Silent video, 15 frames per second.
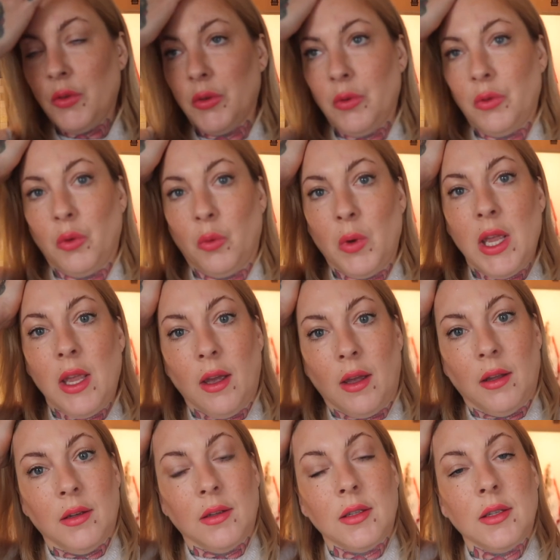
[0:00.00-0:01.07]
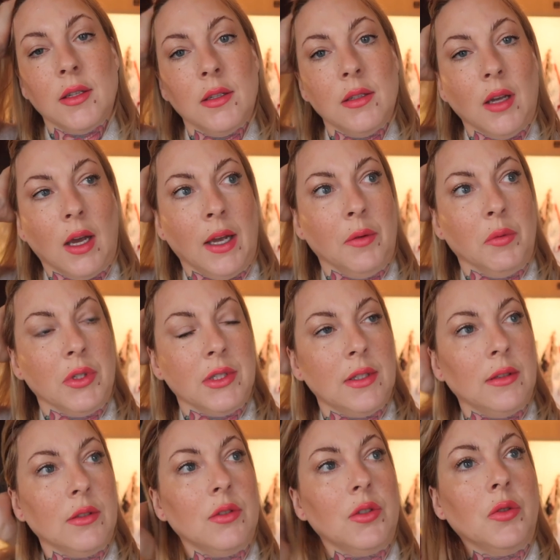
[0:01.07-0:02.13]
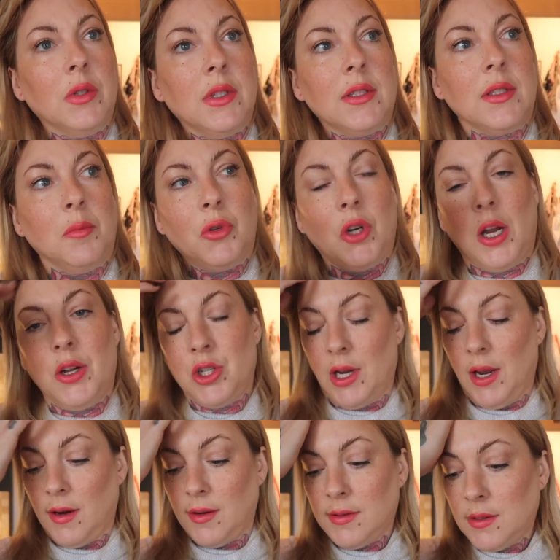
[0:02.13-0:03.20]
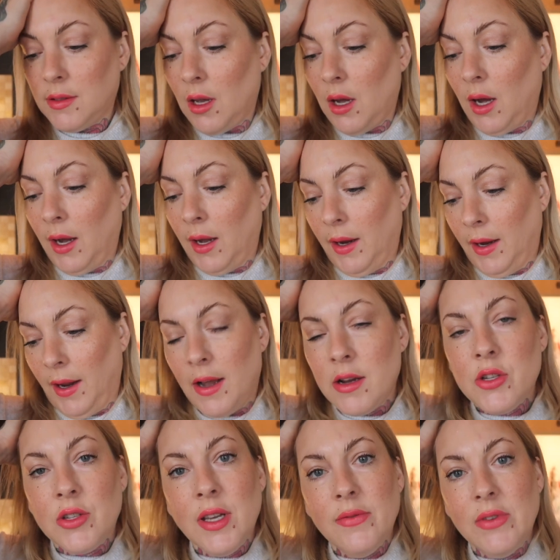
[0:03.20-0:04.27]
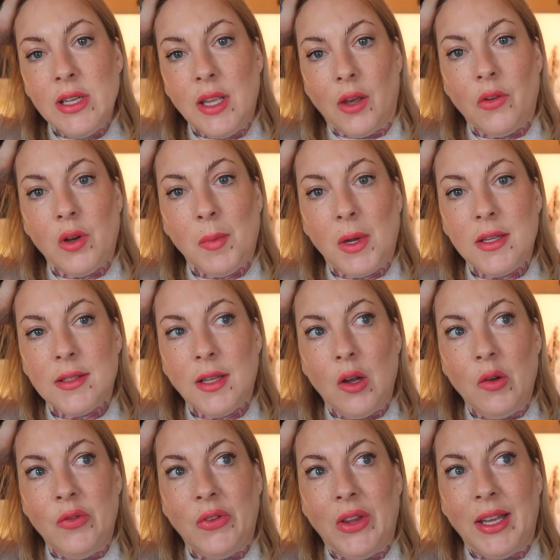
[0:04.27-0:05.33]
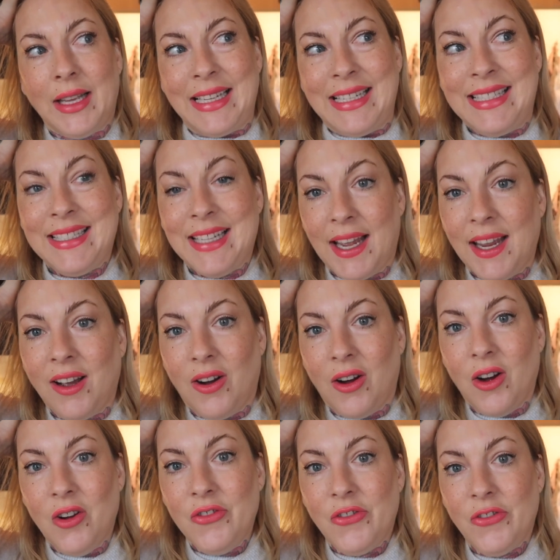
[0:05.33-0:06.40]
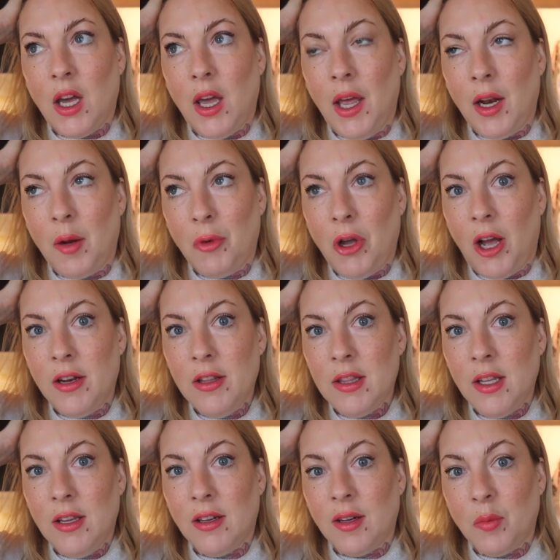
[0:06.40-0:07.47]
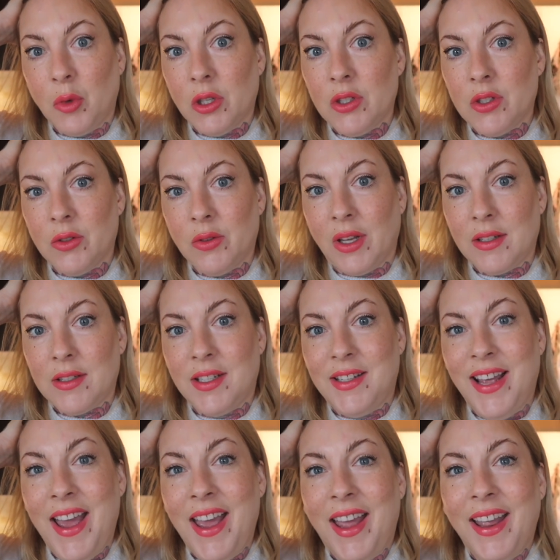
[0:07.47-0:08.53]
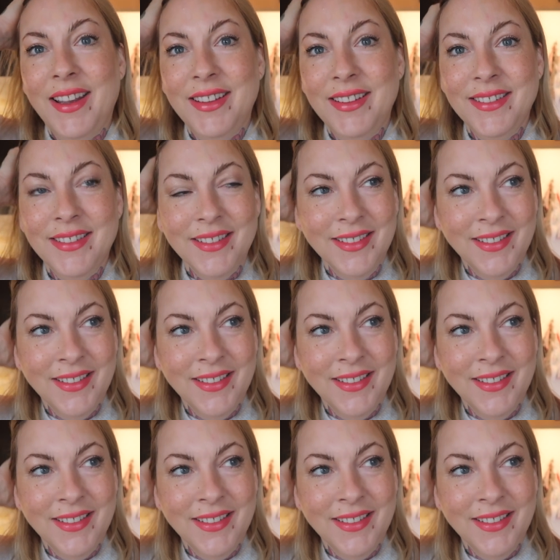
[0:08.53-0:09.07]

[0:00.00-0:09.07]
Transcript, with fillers: through the weekend, I was doing some projects. I actually haven't given myself like a day off, and I'm kind of thinking I'm gonna do that today.